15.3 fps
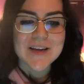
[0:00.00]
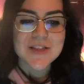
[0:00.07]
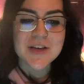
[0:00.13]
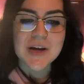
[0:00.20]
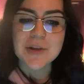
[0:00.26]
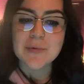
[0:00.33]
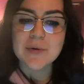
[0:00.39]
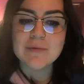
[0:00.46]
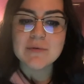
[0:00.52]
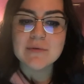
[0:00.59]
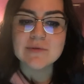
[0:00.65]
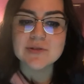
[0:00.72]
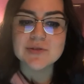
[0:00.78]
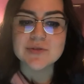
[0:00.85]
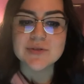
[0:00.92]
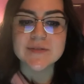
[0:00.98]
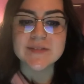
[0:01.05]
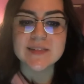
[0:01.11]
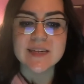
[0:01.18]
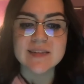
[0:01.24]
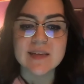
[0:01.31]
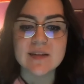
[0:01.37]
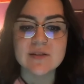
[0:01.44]
A genuine reversal of
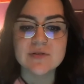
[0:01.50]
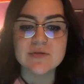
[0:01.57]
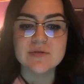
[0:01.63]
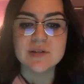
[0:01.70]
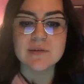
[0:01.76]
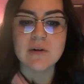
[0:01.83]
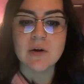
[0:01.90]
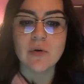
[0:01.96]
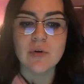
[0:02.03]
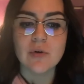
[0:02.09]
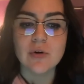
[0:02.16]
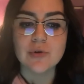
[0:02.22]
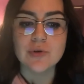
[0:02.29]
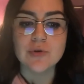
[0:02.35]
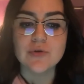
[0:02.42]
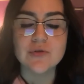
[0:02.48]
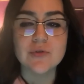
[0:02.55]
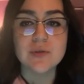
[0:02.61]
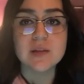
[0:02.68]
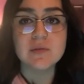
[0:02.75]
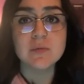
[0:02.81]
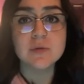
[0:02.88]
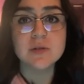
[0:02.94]
sex attitudes of our own culture. So
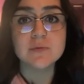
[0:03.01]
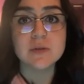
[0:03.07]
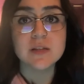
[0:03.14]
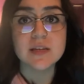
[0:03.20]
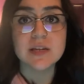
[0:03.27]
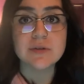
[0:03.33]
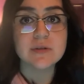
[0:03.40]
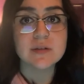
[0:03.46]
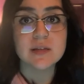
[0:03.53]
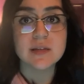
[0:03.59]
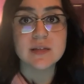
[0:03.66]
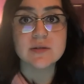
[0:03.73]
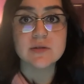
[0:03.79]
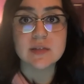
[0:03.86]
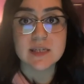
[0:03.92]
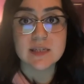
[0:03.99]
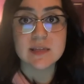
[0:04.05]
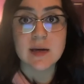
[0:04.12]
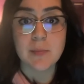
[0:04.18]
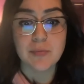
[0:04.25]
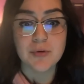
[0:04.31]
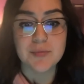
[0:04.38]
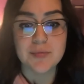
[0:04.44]
this one was really interesting. So the
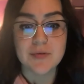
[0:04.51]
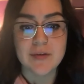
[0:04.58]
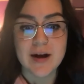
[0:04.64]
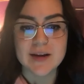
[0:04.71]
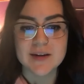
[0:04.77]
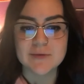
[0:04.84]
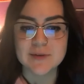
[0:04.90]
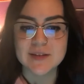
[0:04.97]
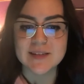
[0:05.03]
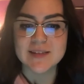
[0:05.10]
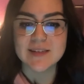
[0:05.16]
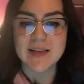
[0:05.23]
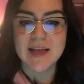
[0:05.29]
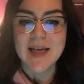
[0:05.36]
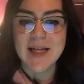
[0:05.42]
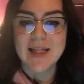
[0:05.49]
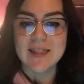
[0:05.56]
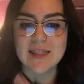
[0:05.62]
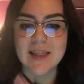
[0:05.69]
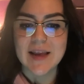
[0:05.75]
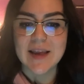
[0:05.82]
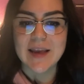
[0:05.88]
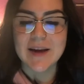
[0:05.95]
example it provided was
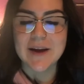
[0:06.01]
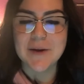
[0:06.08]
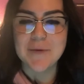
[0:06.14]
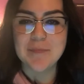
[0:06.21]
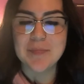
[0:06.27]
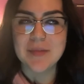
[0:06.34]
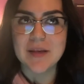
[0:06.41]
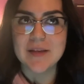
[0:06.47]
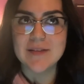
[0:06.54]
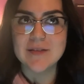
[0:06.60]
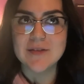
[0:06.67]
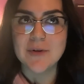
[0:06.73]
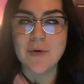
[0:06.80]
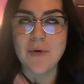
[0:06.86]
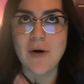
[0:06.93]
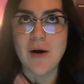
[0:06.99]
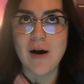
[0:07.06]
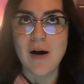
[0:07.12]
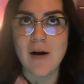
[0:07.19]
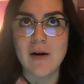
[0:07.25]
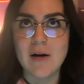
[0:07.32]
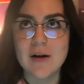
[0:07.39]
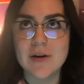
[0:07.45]
like, so
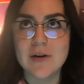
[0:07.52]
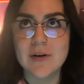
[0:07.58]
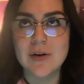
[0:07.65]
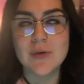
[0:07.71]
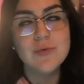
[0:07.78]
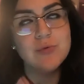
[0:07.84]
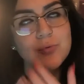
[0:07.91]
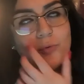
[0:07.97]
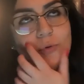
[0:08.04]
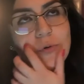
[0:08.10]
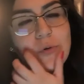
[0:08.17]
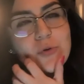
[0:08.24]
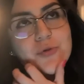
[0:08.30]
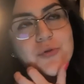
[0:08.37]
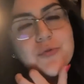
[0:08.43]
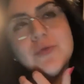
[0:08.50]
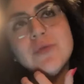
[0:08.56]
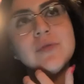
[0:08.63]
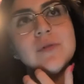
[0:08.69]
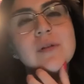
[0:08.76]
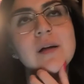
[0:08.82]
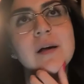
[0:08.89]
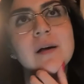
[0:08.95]
our usual cultural